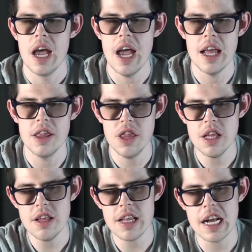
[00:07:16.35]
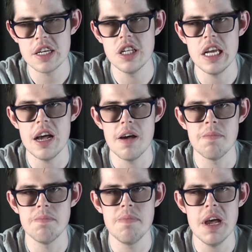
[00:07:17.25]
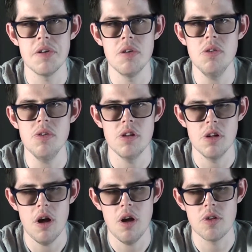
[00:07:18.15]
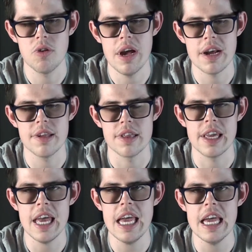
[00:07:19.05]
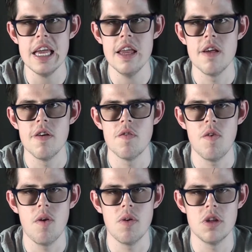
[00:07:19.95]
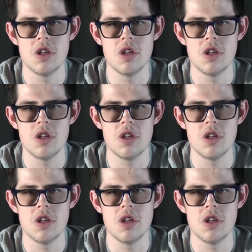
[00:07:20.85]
And this is actually a metal, also acts as a key for the